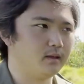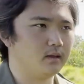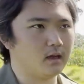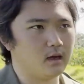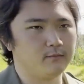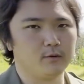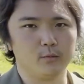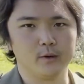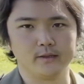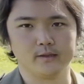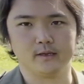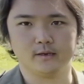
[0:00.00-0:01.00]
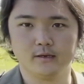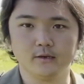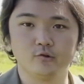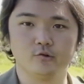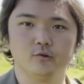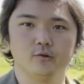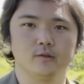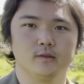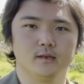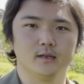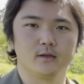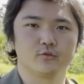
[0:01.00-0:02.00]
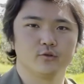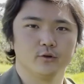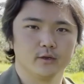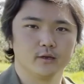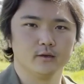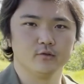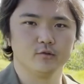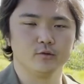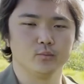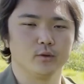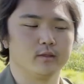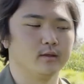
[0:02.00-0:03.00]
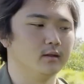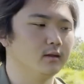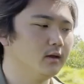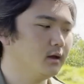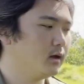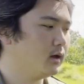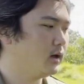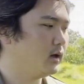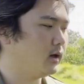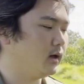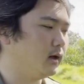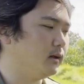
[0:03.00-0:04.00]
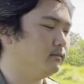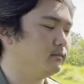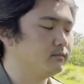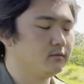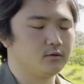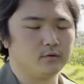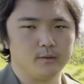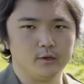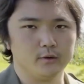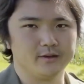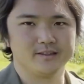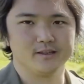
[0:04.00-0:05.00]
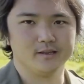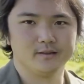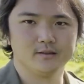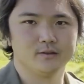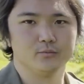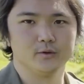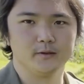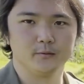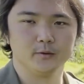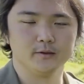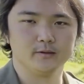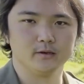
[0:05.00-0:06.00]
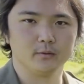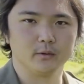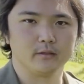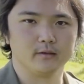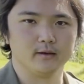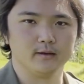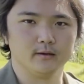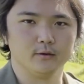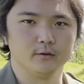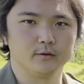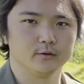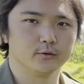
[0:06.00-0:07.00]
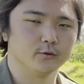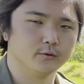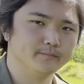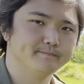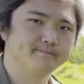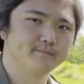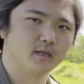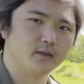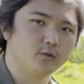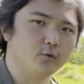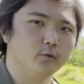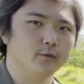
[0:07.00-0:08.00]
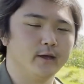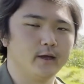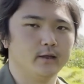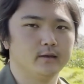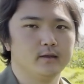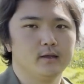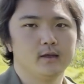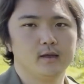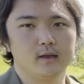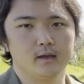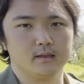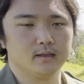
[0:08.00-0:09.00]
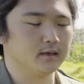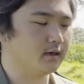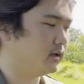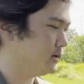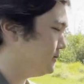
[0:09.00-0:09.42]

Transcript: I've always had issues, electronic issues with it, and to be honest, I didn't really want to deal with it any longer, so I sold that and then got